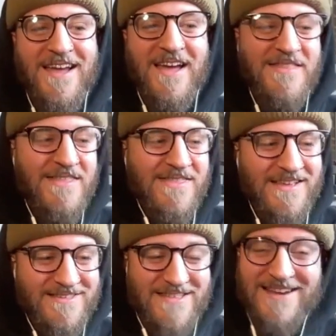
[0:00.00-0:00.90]
and then
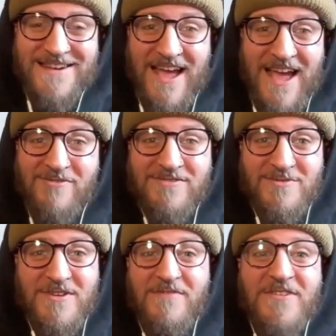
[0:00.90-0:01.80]
extend it out
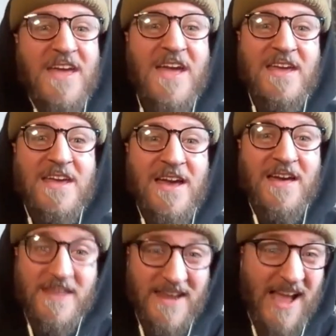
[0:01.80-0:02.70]
to another day
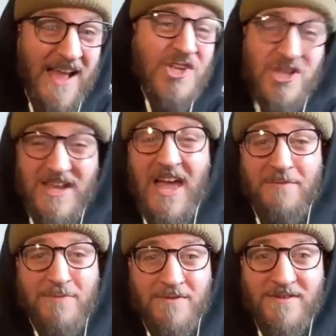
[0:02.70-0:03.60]
and then it actually
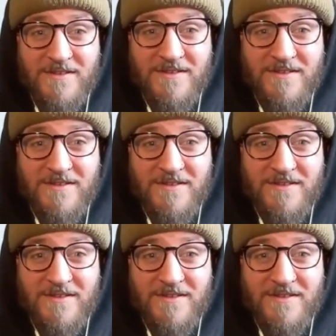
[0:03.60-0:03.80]
happened?